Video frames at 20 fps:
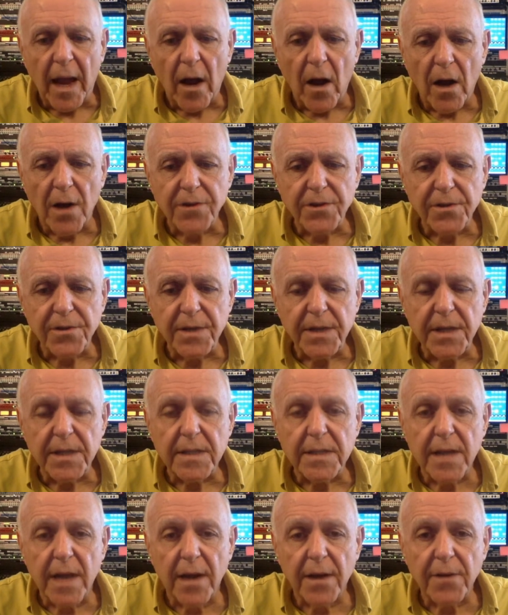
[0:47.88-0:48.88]
I also need to
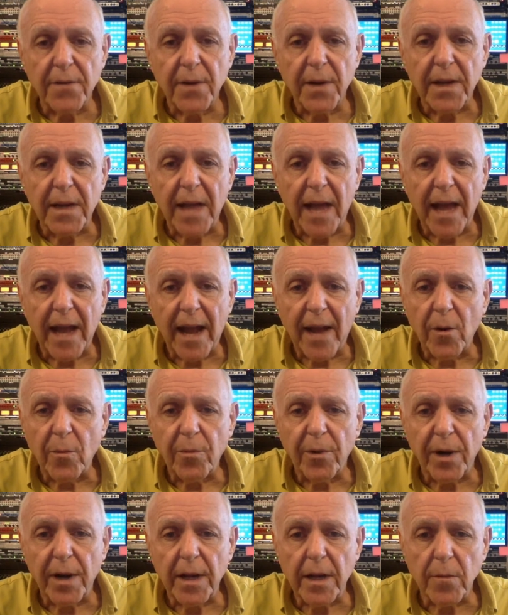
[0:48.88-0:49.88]
tell you again, I
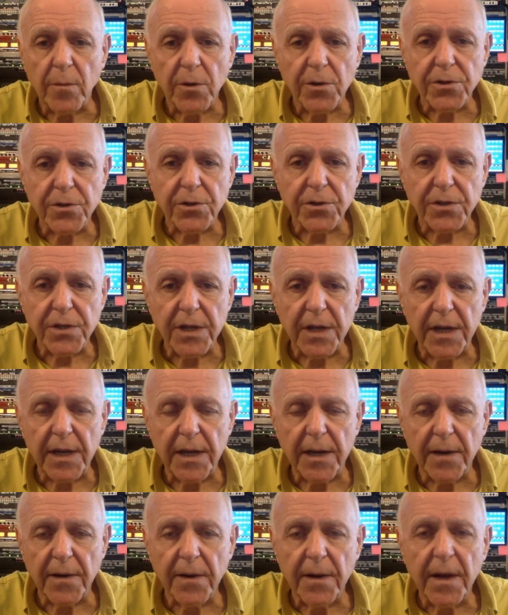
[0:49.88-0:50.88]
don't put any commercials in
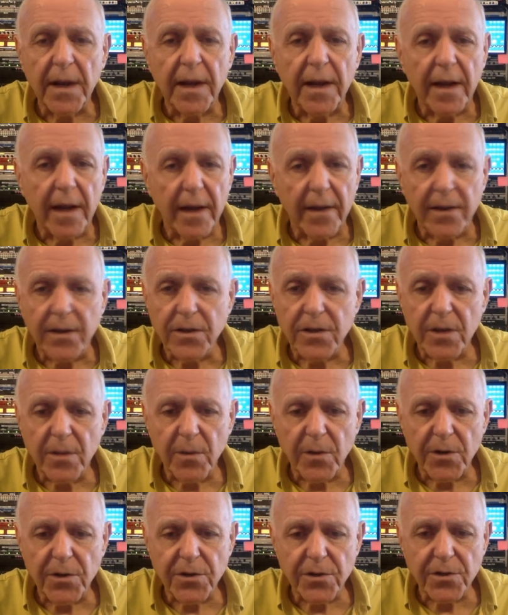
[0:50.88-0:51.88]
here. These
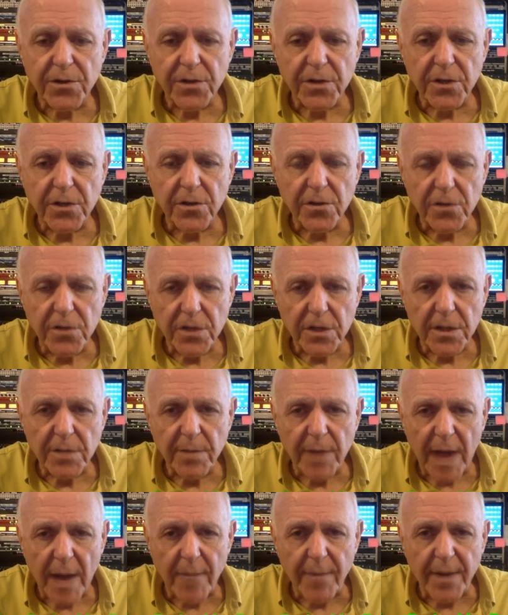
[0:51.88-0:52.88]
commercials that you see
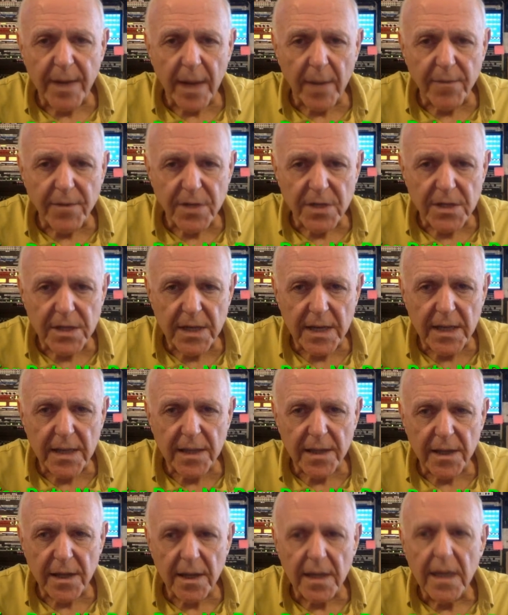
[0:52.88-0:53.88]
popping up, just
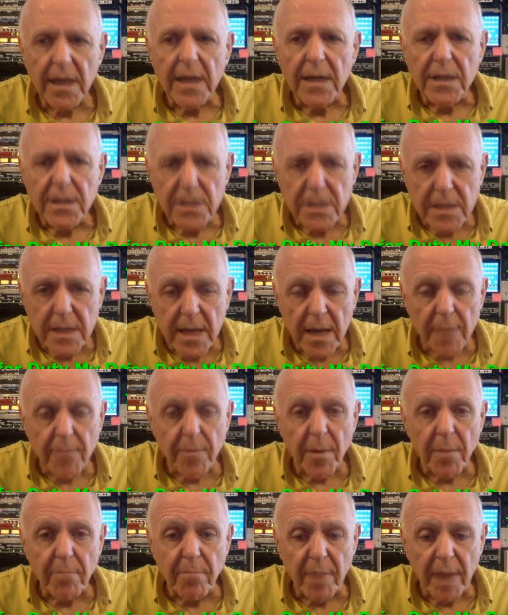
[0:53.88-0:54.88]
hit the
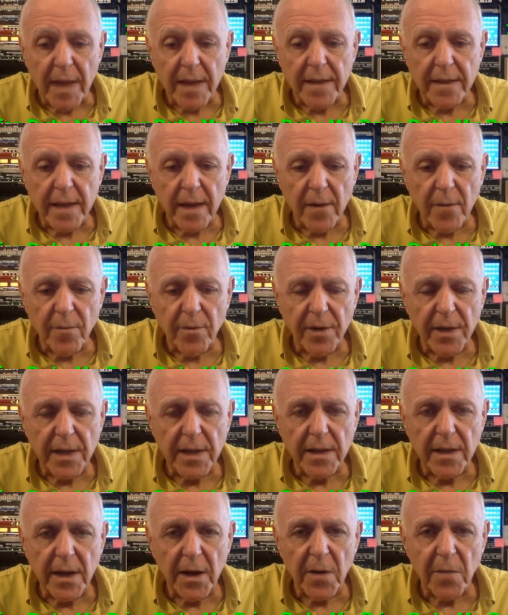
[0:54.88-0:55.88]
skip button. They were put
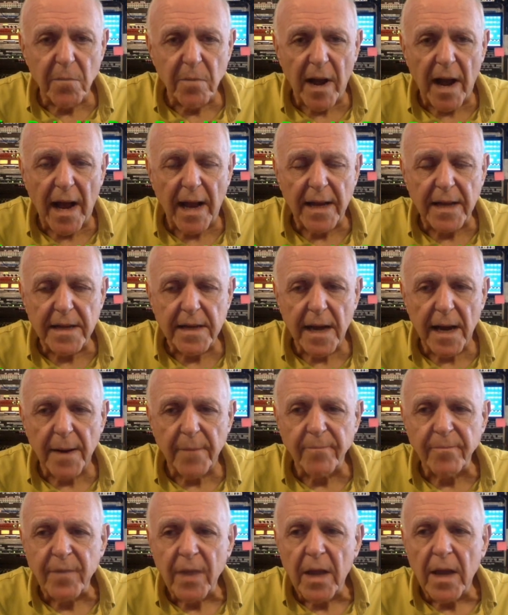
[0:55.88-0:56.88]
in there by
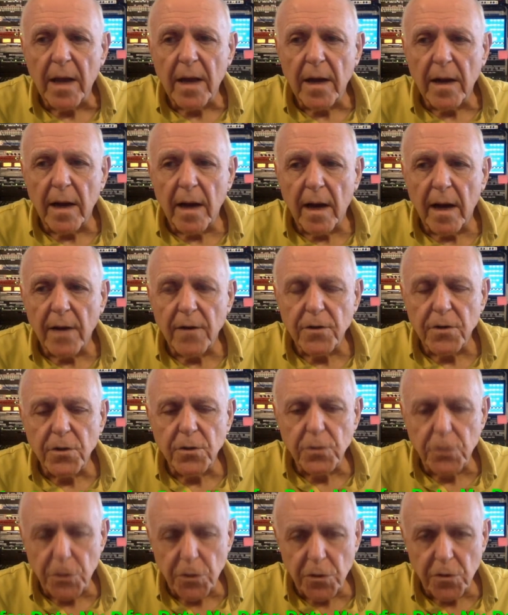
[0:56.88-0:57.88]

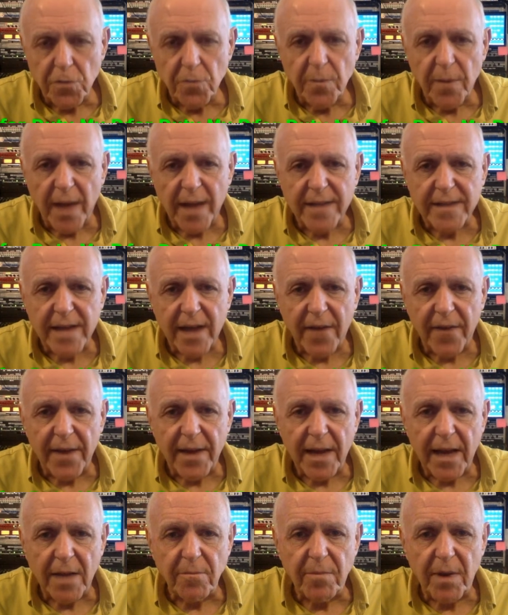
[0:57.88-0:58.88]
YouTube. That's how
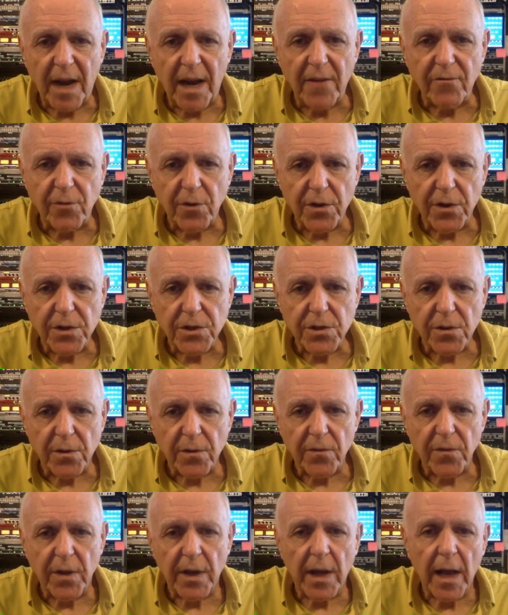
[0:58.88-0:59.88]
they get paid for this sort
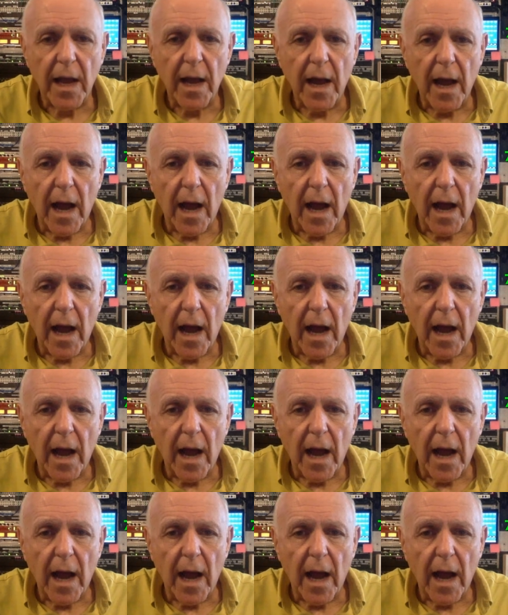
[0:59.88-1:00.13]
of thing.